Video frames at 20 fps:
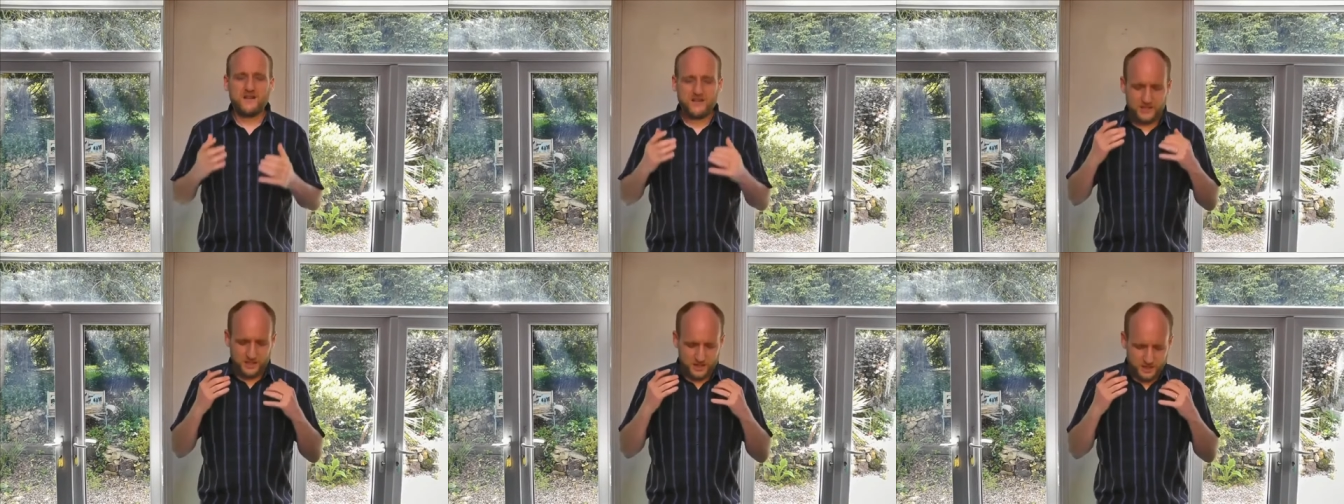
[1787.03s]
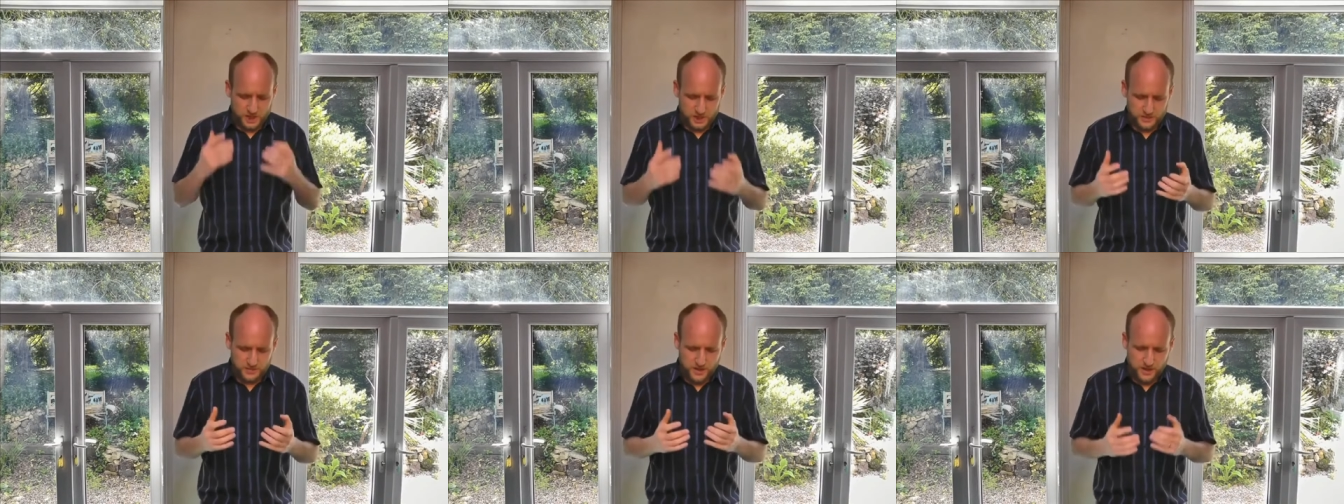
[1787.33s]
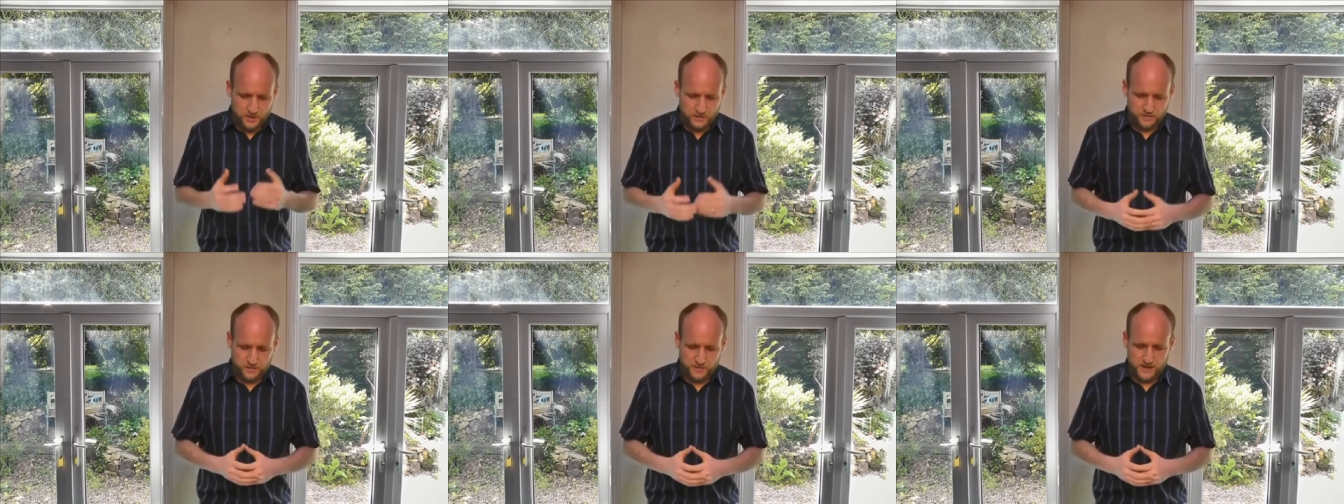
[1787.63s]
You can
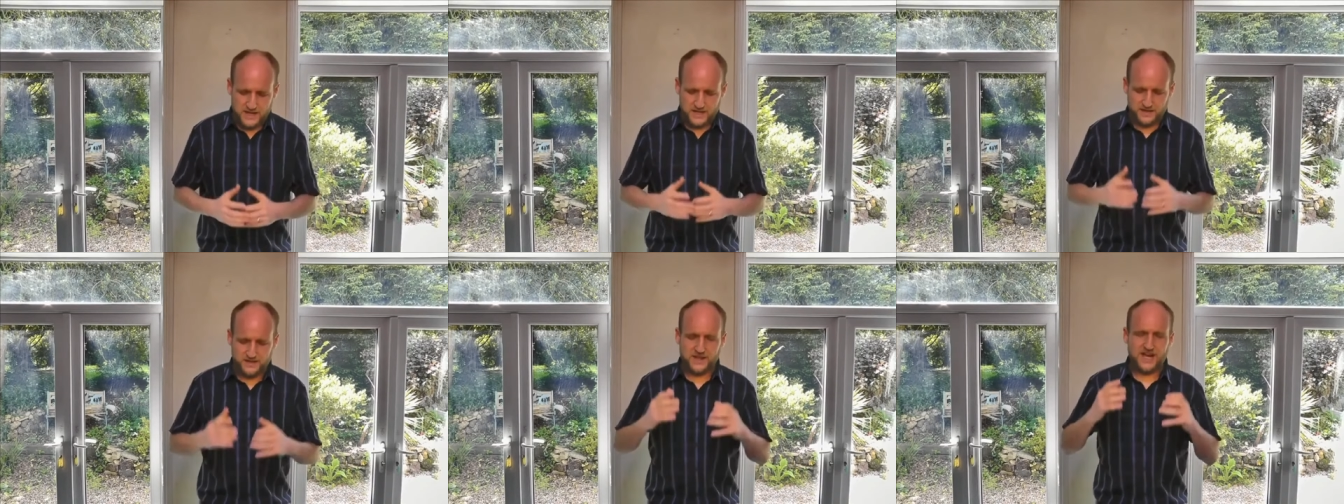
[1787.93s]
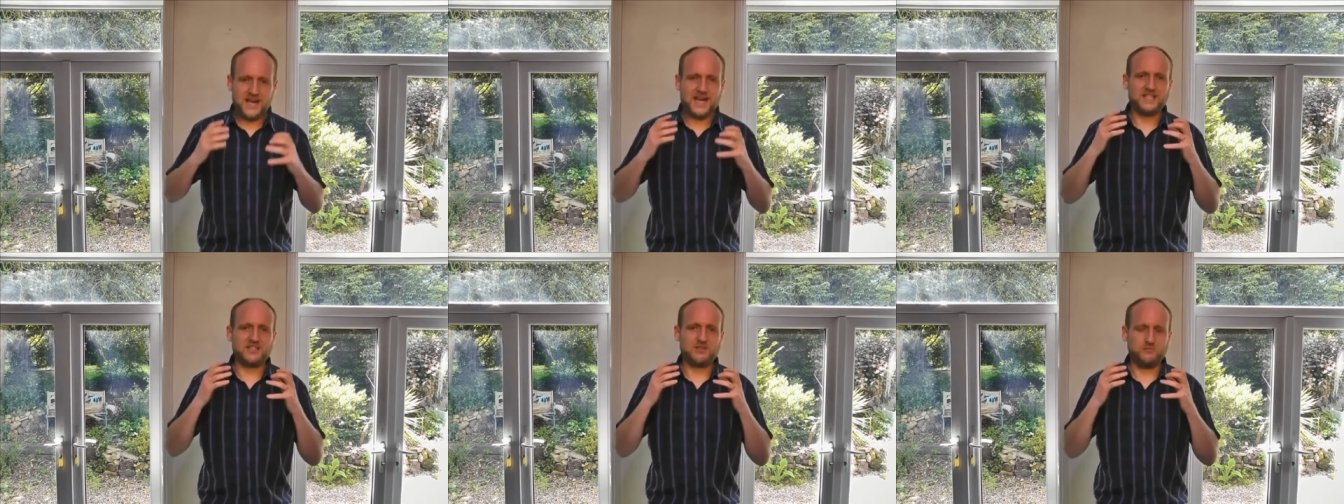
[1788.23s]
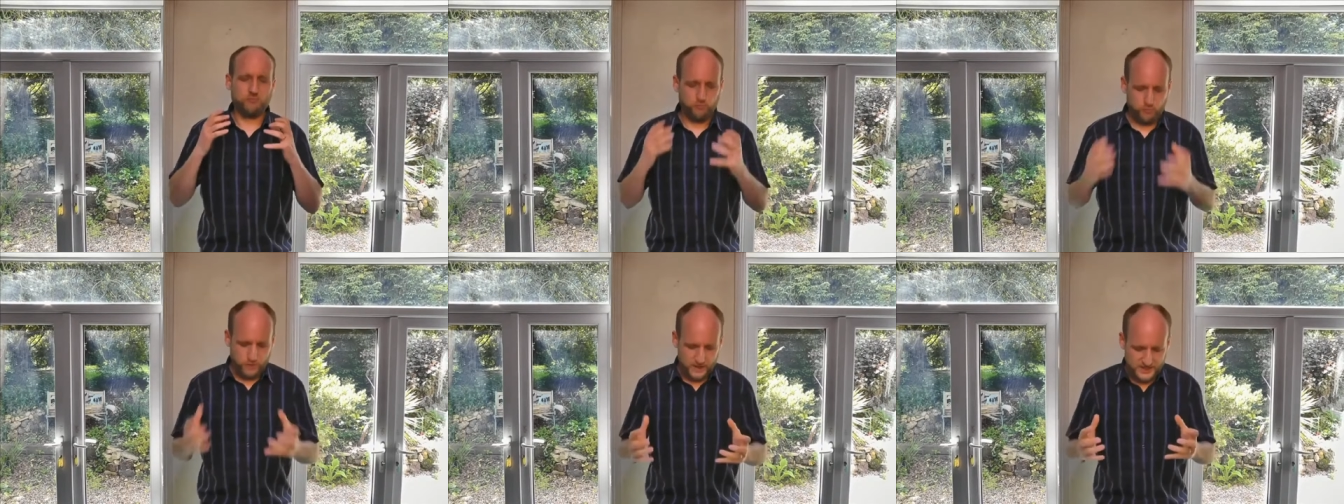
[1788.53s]
spell faith as
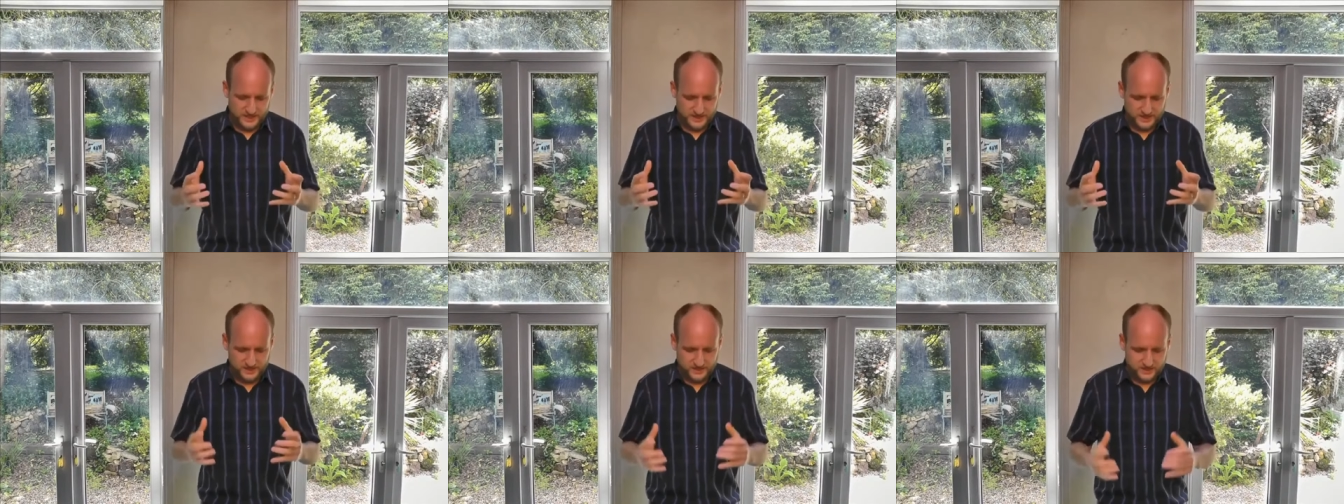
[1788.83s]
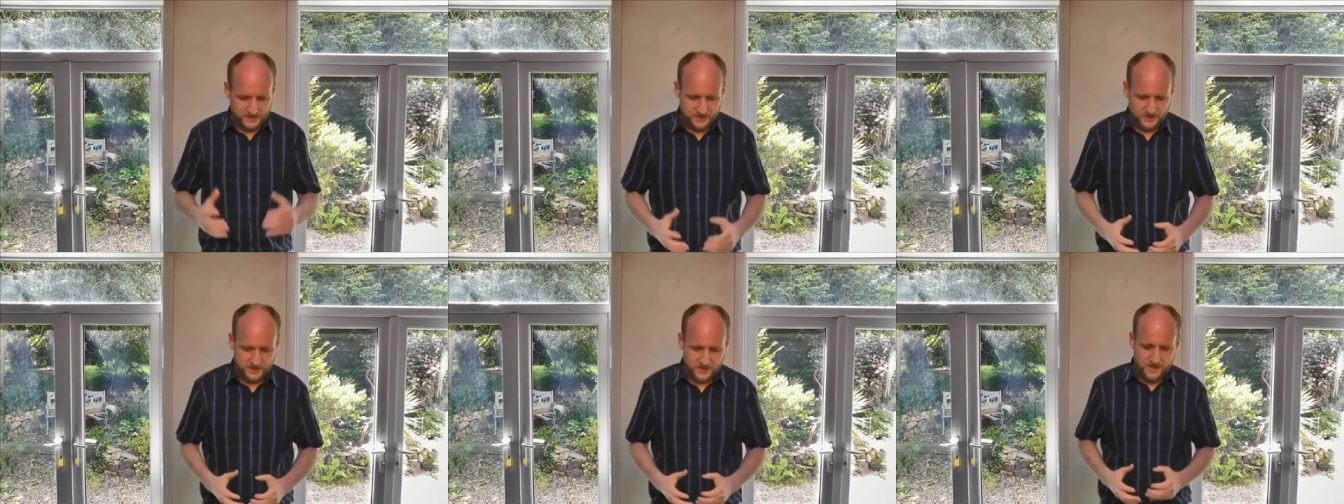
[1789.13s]
risk.